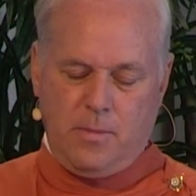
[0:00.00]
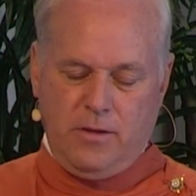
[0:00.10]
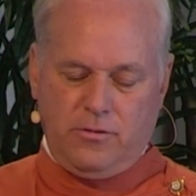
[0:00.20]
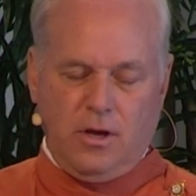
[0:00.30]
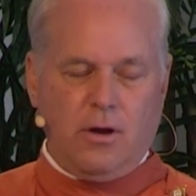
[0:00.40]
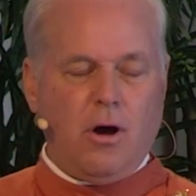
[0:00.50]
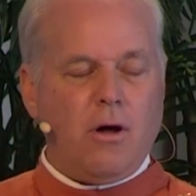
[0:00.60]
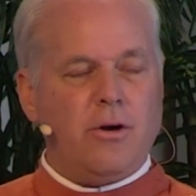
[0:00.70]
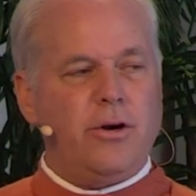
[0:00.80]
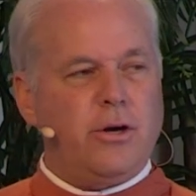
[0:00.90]
based on
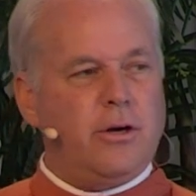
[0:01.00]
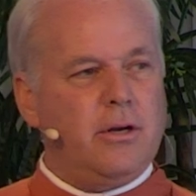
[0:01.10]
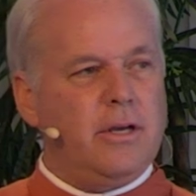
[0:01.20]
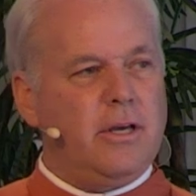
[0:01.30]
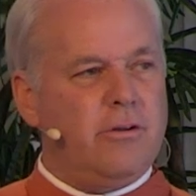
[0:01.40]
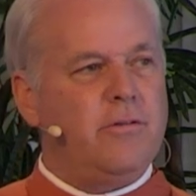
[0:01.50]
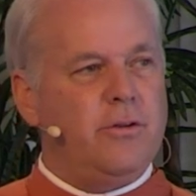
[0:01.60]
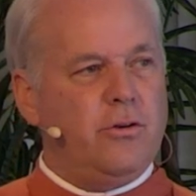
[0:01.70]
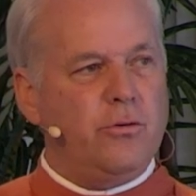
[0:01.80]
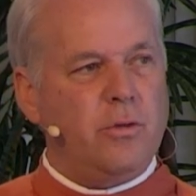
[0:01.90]
all her
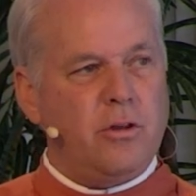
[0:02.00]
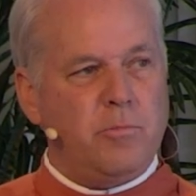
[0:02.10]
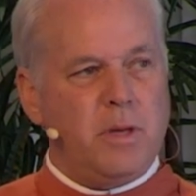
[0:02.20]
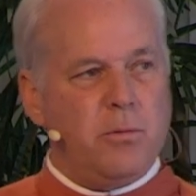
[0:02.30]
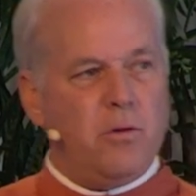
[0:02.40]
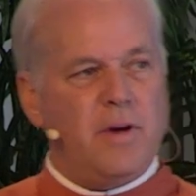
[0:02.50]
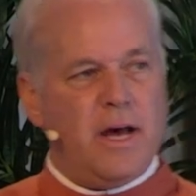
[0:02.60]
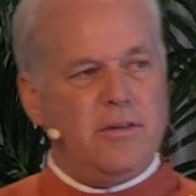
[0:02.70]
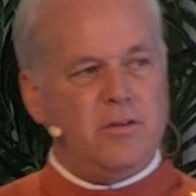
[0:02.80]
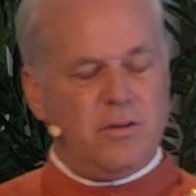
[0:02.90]
interviews with these people who've
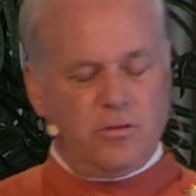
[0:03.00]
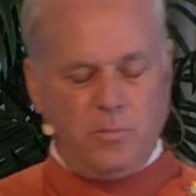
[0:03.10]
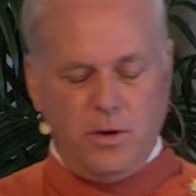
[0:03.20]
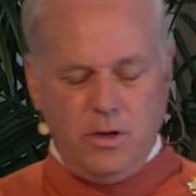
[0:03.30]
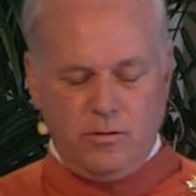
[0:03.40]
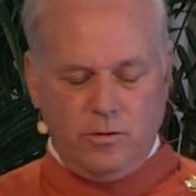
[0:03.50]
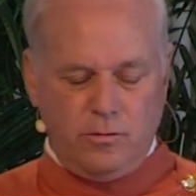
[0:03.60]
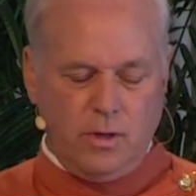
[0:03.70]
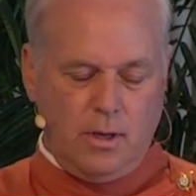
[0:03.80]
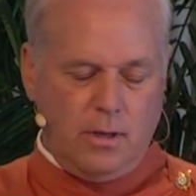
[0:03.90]
had these
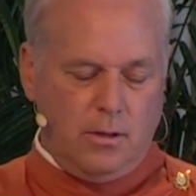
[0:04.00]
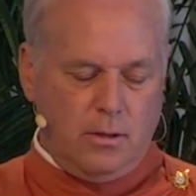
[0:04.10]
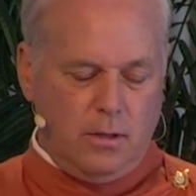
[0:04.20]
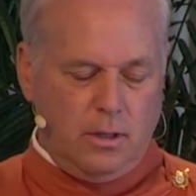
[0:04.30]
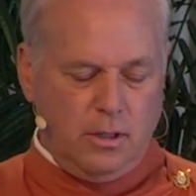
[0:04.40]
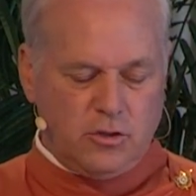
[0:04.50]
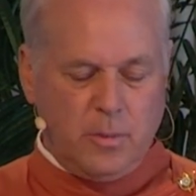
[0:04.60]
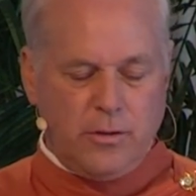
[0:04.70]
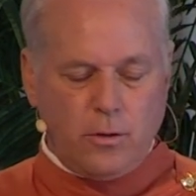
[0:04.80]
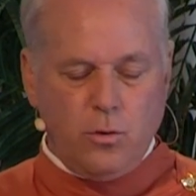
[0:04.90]
experiences,
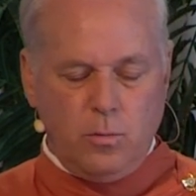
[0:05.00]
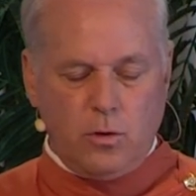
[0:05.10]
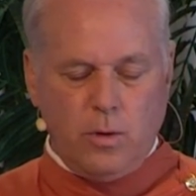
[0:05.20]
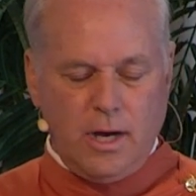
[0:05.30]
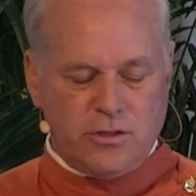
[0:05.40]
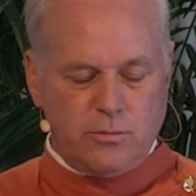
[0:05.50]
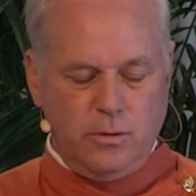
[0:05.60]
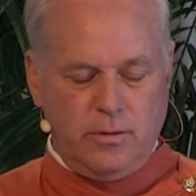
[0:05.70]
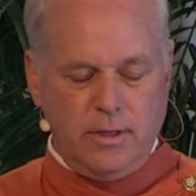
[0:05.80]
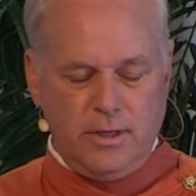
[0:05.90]
Elizabeth Kubler-Ross
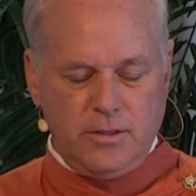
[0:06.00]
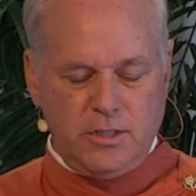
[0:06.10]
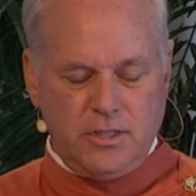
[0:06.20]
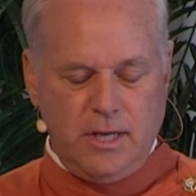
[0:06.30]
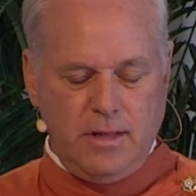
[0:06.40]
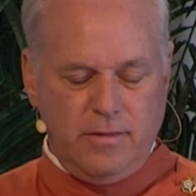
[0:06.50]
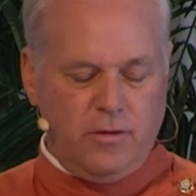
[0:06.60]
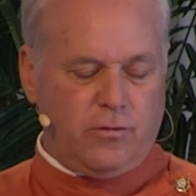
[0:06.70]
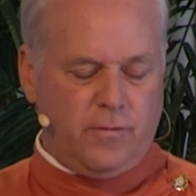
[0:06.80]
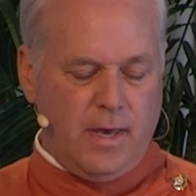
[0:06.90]
wrote this. She said, in
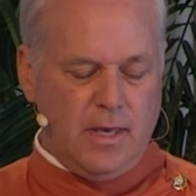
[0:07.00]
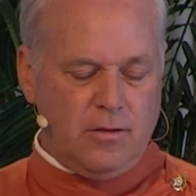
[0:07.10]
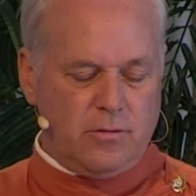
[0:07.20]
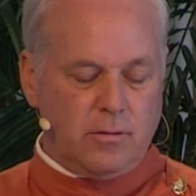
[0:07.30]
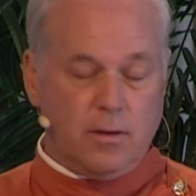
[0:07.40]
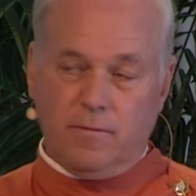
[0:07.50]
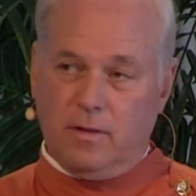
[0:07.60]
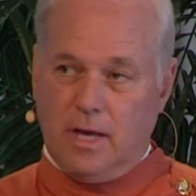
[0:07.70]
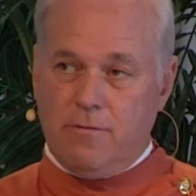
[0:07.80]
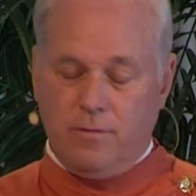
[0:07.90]
this phase of
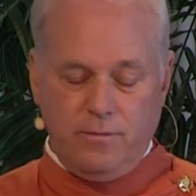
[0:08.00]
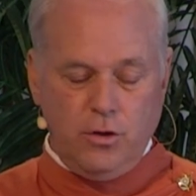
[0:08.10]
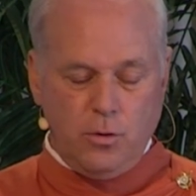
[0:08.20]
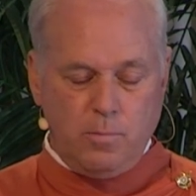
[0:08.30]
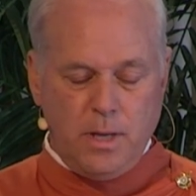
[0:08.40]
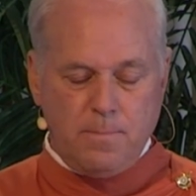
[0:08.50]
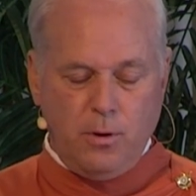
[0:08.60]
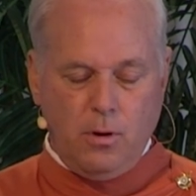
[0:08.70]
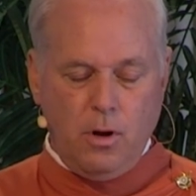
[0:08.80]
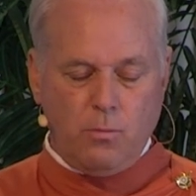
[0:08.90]
the life review,
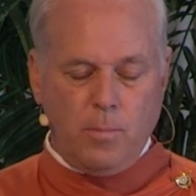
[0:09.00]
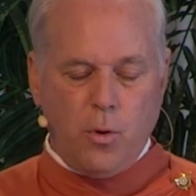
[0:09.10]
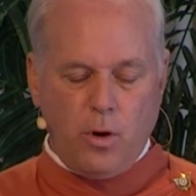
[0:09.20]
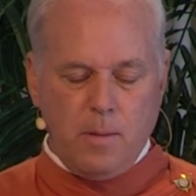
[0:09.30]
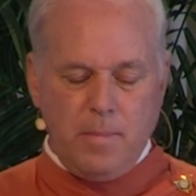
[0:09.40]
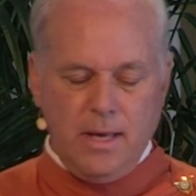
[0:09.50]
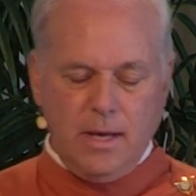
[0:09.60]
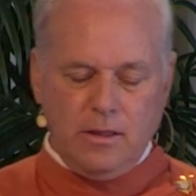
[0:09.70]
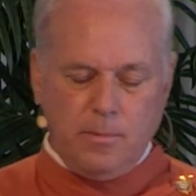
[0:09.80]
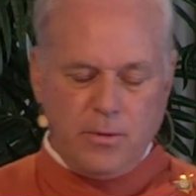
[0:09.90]
people reported
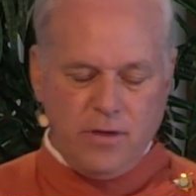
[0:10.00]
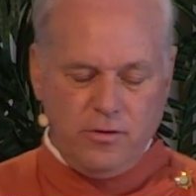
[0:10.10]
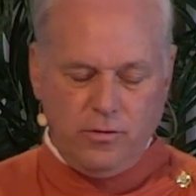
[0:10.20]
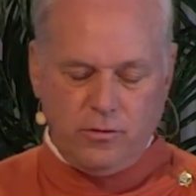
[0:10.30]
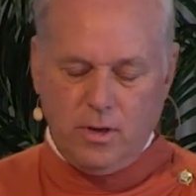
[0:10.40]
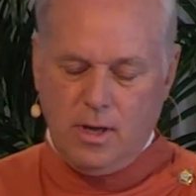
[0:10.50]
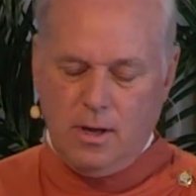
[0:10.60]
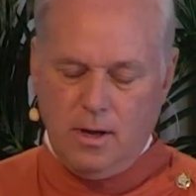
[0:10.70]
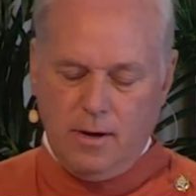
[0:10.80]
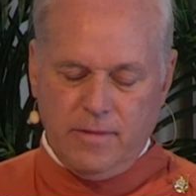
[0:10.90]
being in the presence
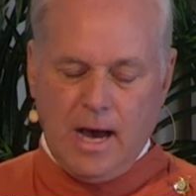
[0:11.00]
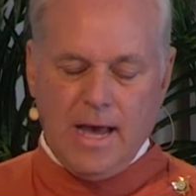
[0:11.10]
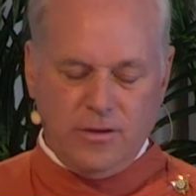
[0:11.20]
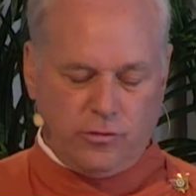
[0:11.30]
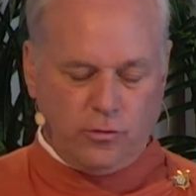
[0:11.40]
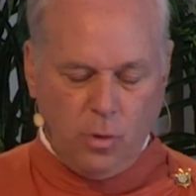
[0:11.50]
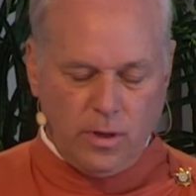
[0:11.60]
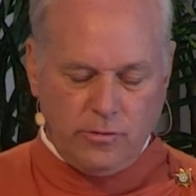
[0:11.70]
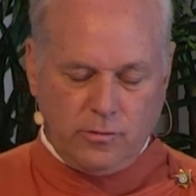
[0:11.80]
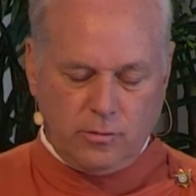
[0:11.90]
of the highest
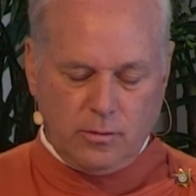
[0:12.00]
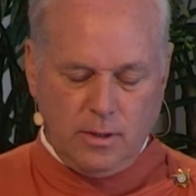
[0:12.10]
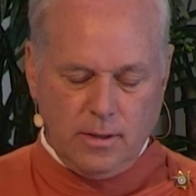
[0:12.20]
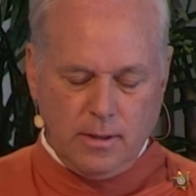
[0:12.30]
source.